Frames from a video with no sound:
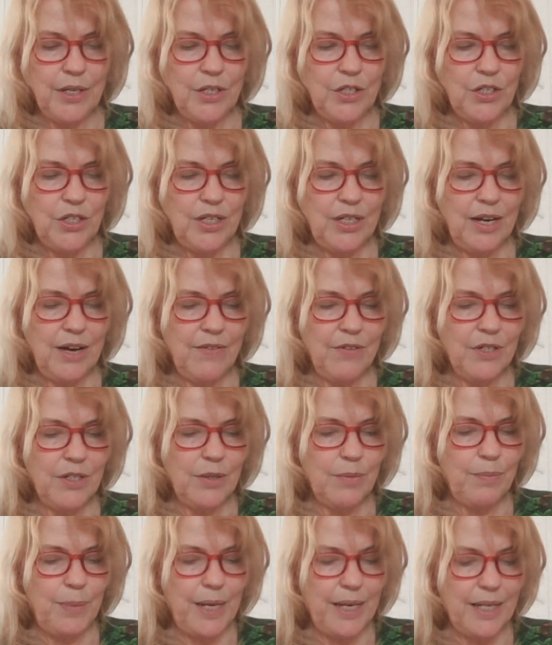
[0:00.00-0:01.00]
She never
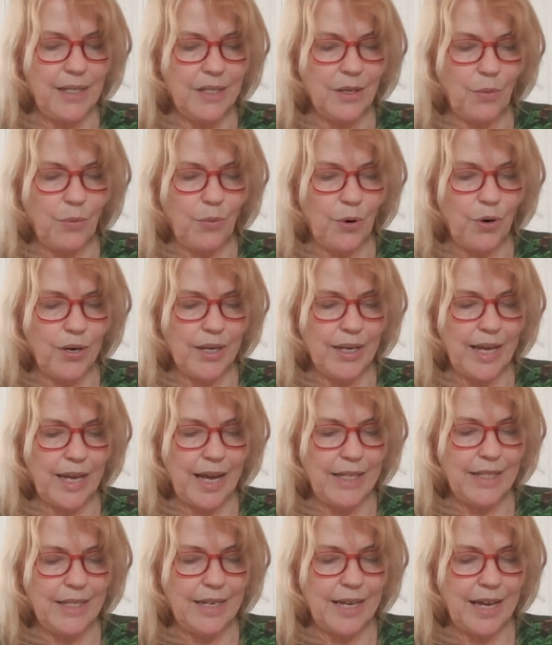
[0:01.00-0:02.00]
speaks a word
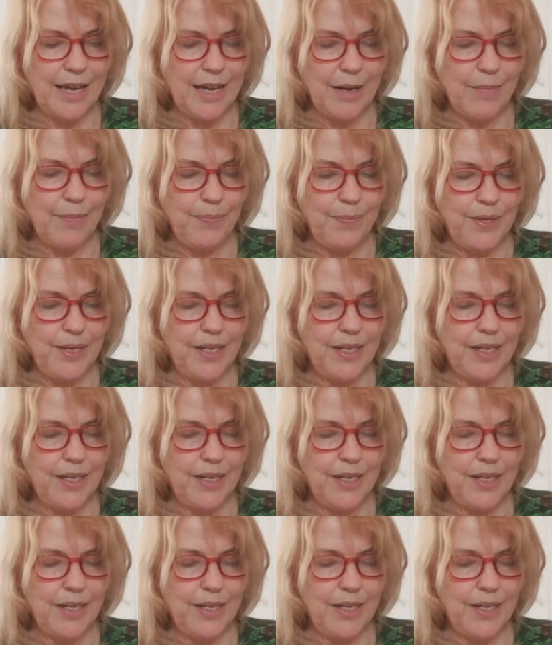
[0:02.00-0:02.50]
against him.